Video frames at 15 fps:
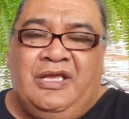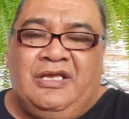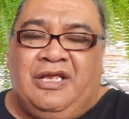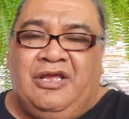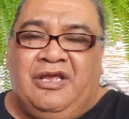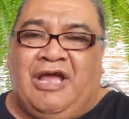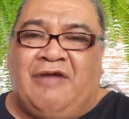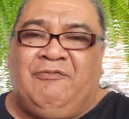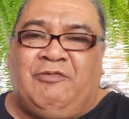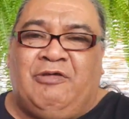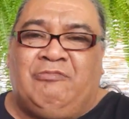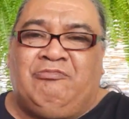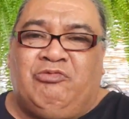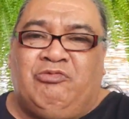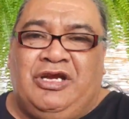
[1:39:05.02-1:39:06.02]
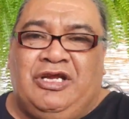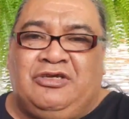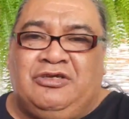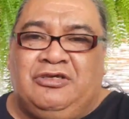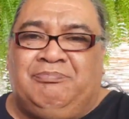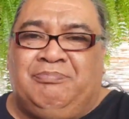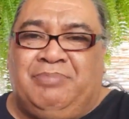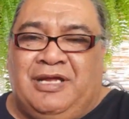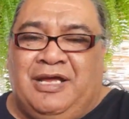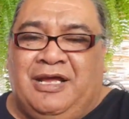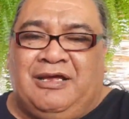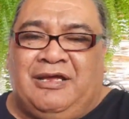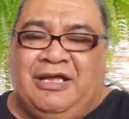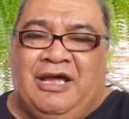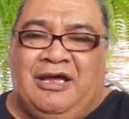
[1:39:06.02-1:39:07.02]
You come from really good
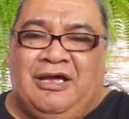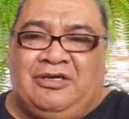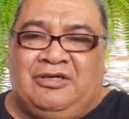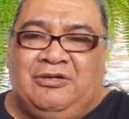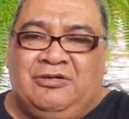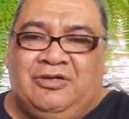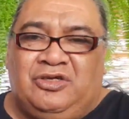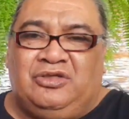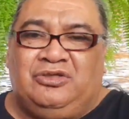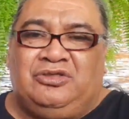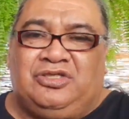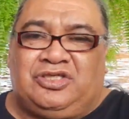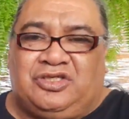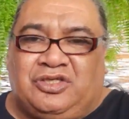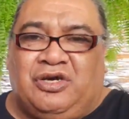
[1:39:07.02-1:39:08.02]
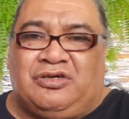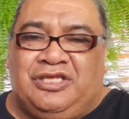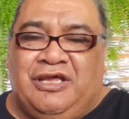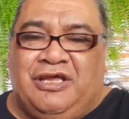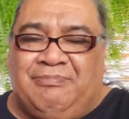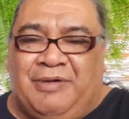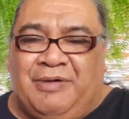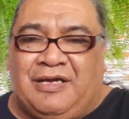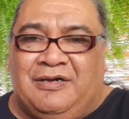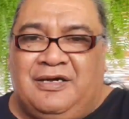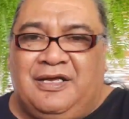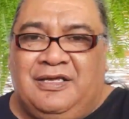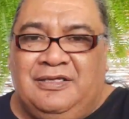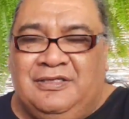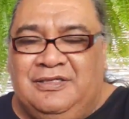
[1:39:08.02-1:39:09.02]
good stock there,
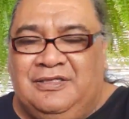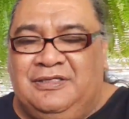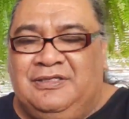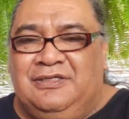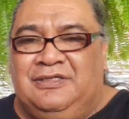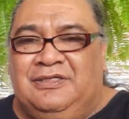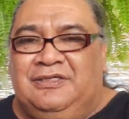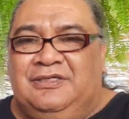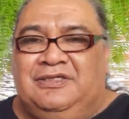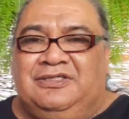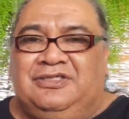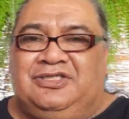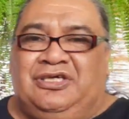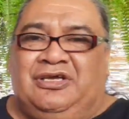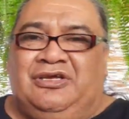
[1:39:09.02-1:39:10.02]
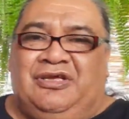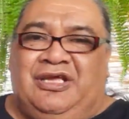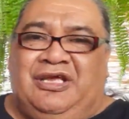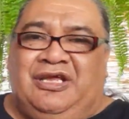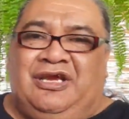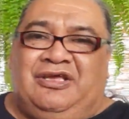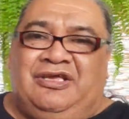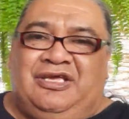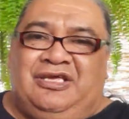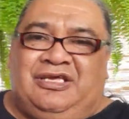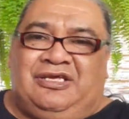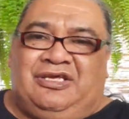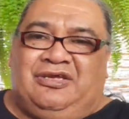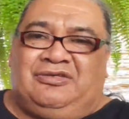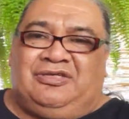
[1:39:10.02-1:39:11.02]
Buckeye. So you know
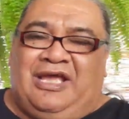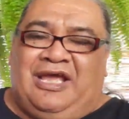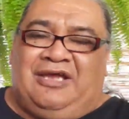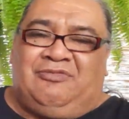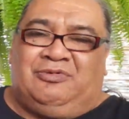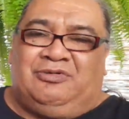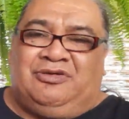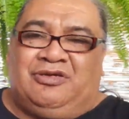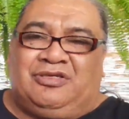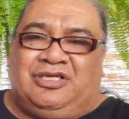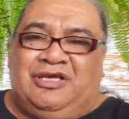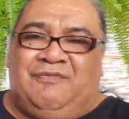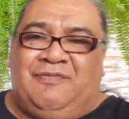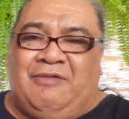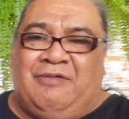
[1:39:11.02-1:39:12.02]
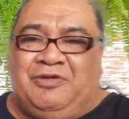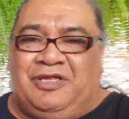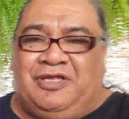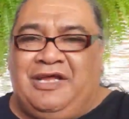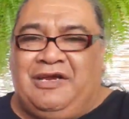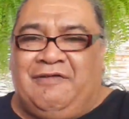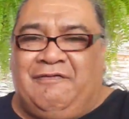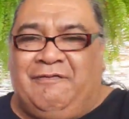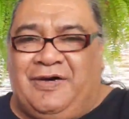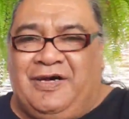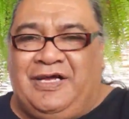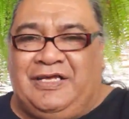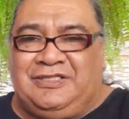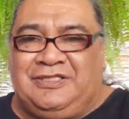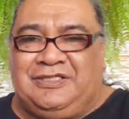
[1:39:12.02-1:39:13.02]
your dad will not give up without a
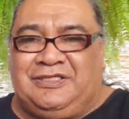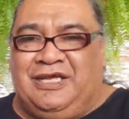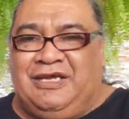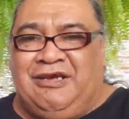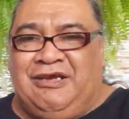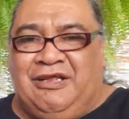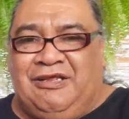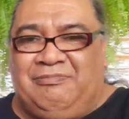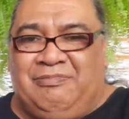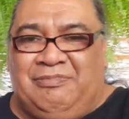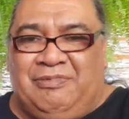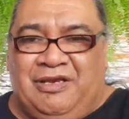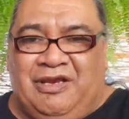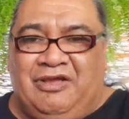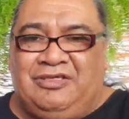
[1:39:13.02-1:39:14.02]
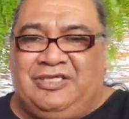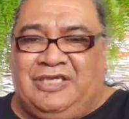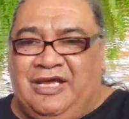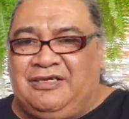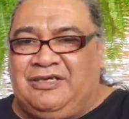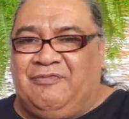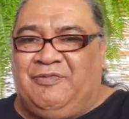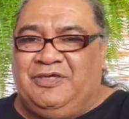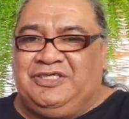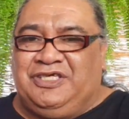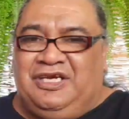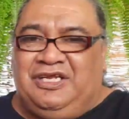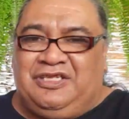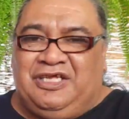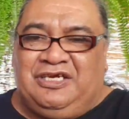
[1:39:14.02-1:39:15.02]
fight, and no doubt if he's
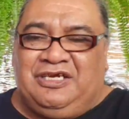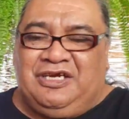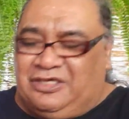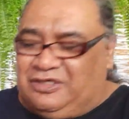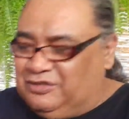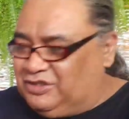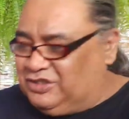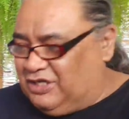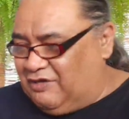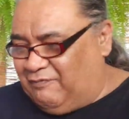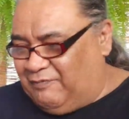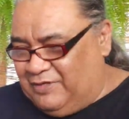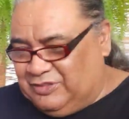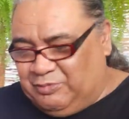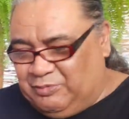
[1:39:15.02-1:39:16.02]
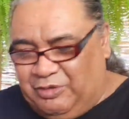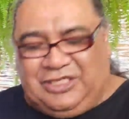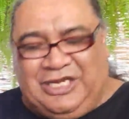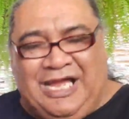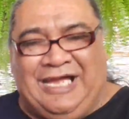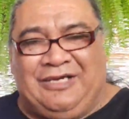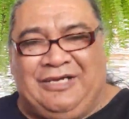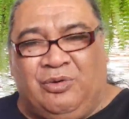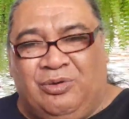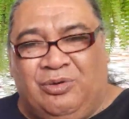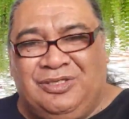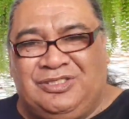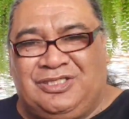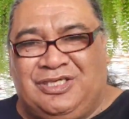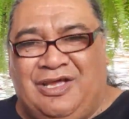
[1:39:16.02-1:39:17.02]
anything like yourself, he's worked hard
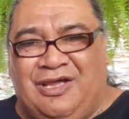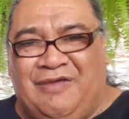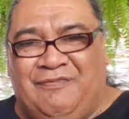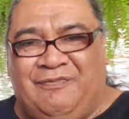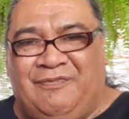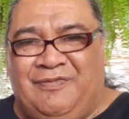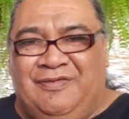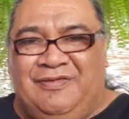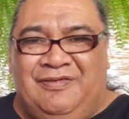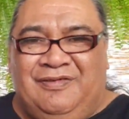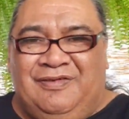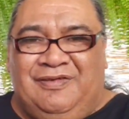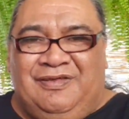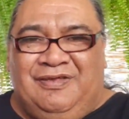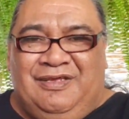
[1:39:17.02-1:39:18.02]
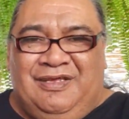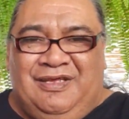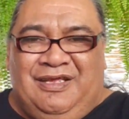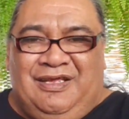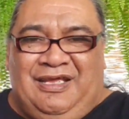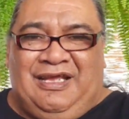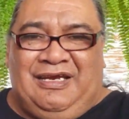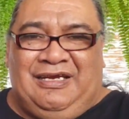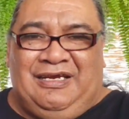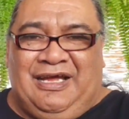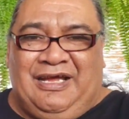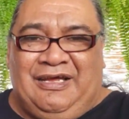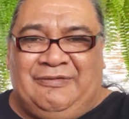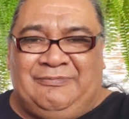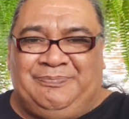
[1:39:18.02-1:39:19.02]
all his life, and
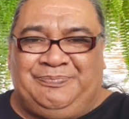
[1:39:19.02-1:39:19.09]
I